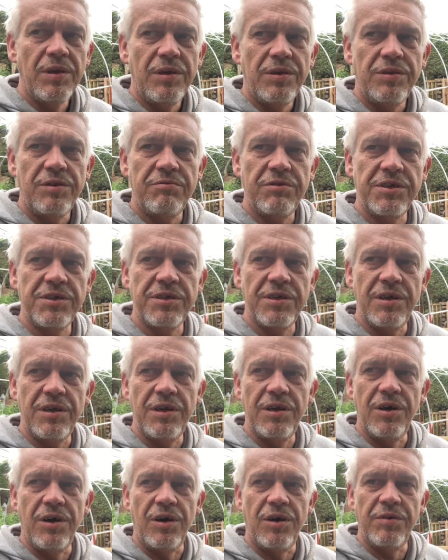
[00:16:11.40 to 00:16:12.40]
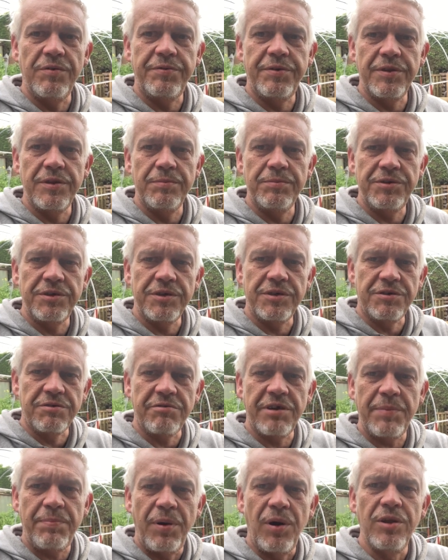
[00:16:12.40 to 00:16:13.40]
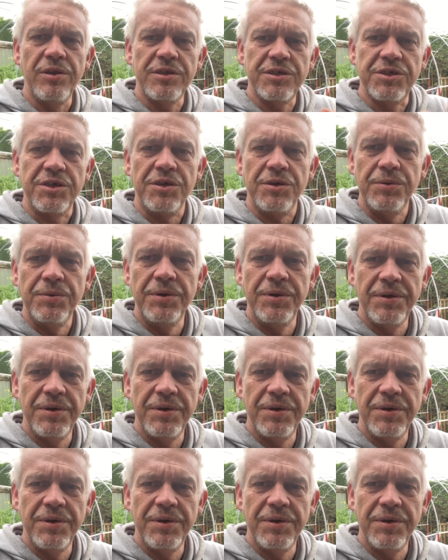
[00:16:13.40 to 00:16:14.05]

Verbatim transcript: there isn't a lot for them to grip onto